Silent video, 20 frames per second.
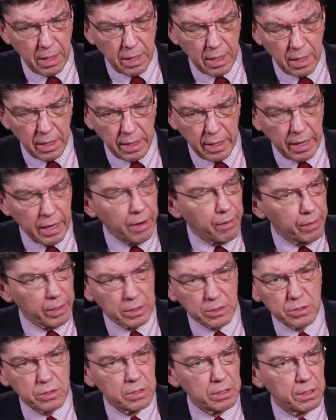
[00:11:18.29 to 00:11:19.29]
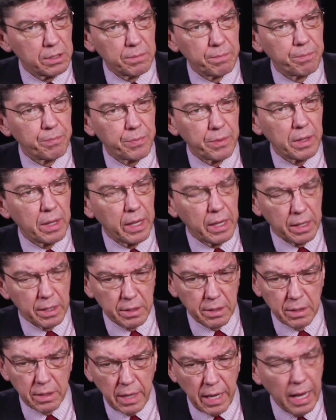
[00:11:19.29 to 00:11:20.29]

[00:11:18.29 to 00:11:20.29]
Ericsson and